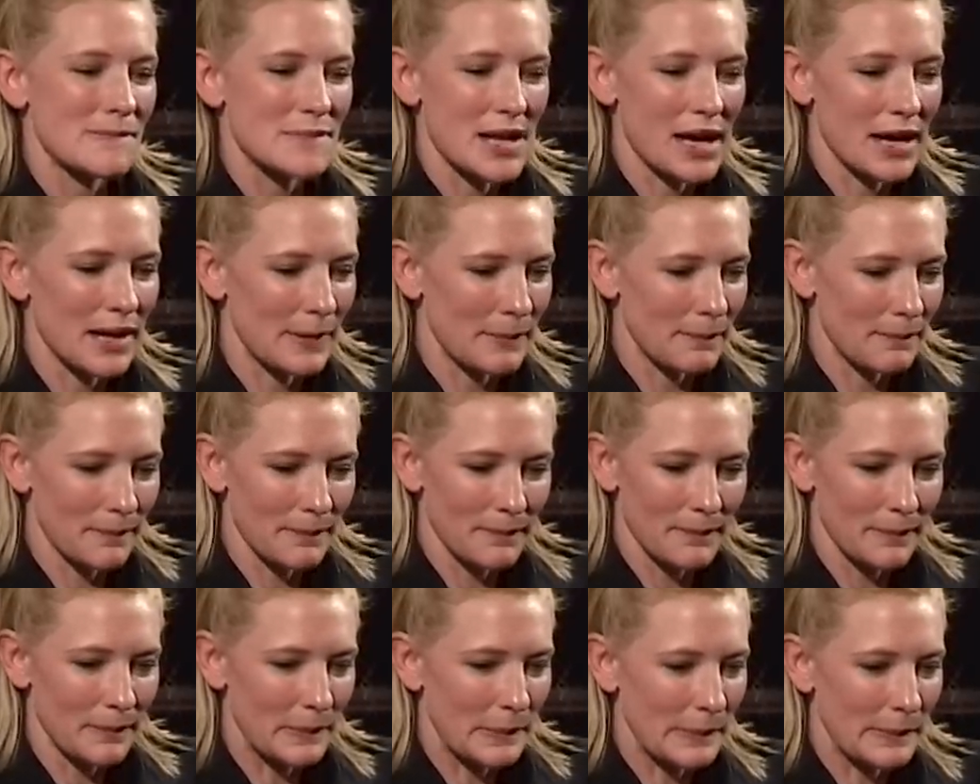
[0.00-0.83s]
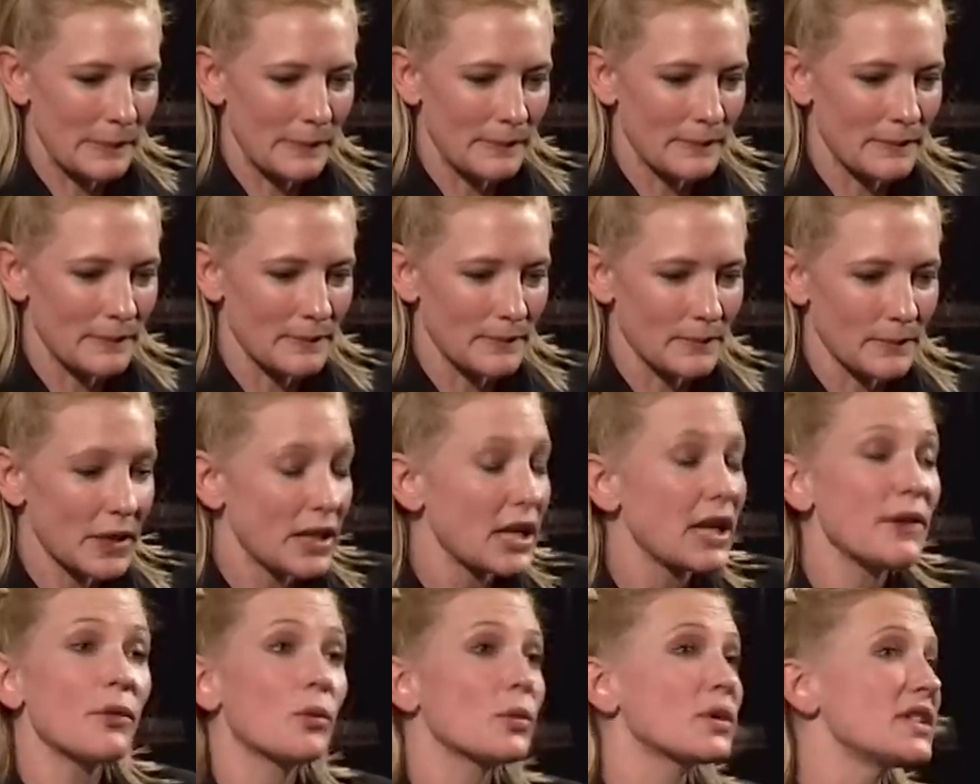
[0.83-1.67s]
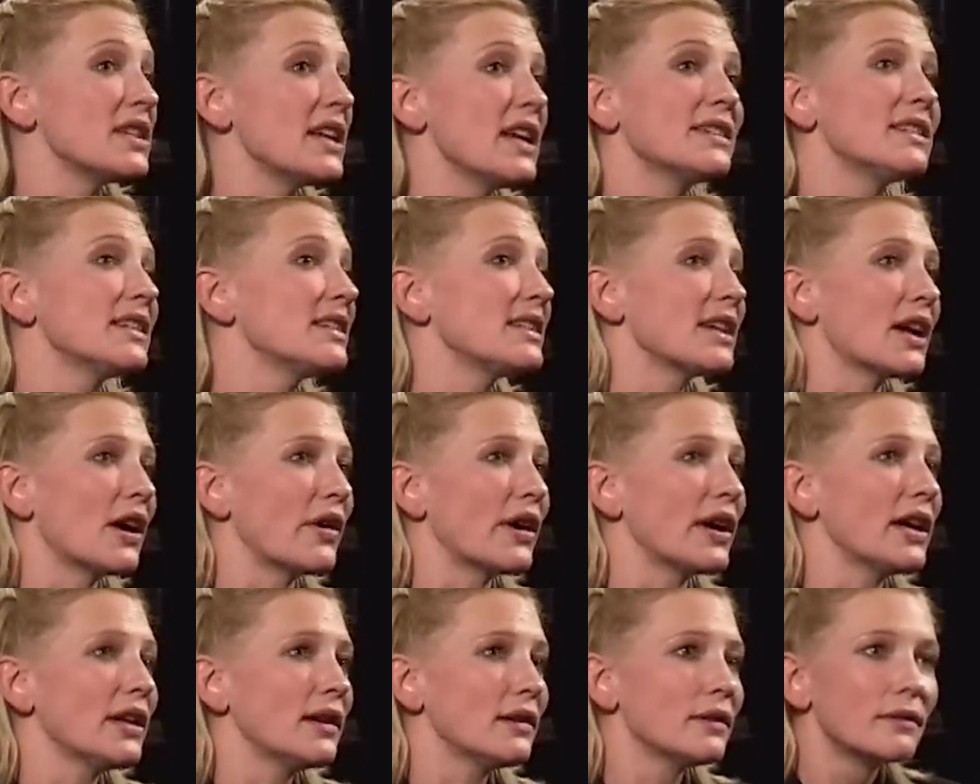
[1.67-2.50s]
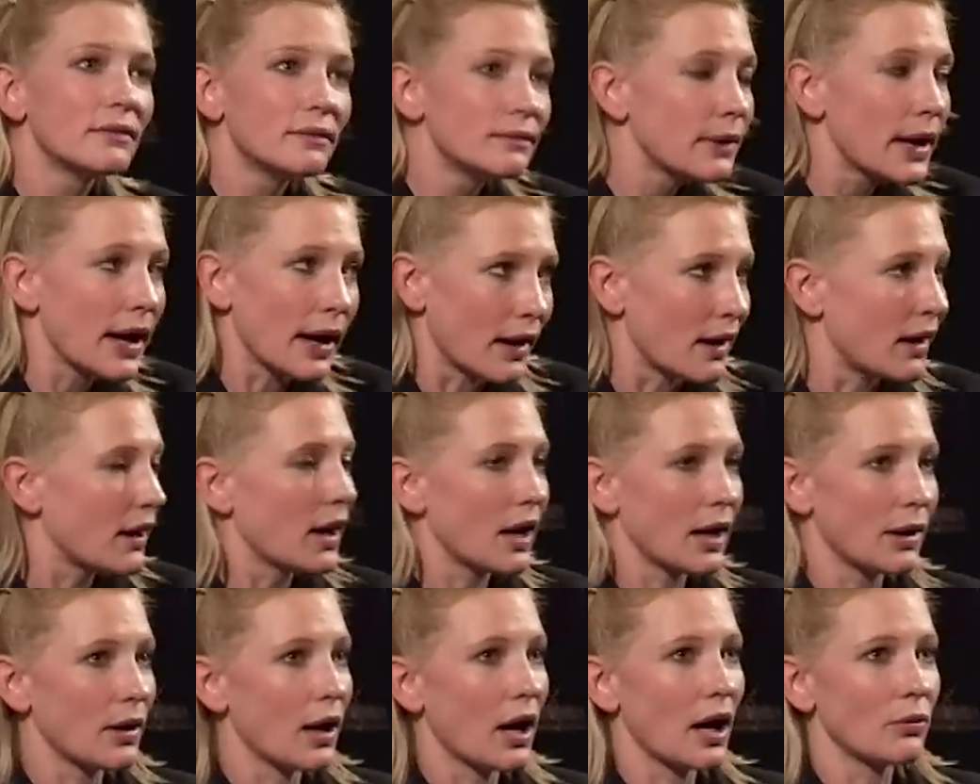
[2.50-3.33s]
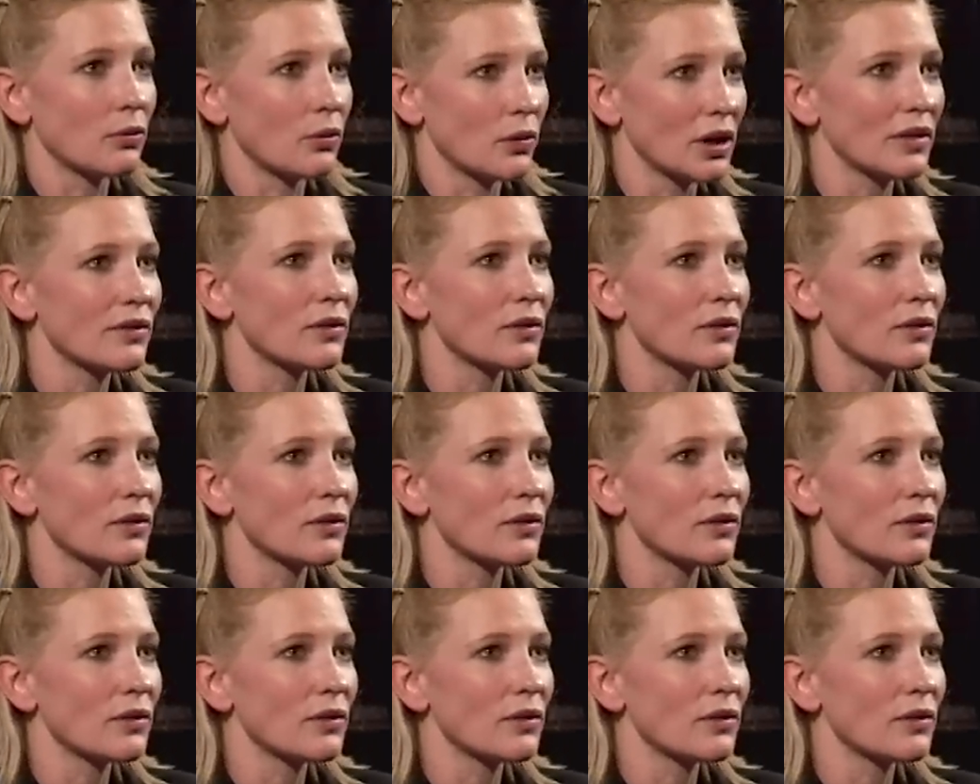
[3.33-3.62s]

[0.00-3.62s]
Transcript: Um, but if it was necessary, yeah, I, I would.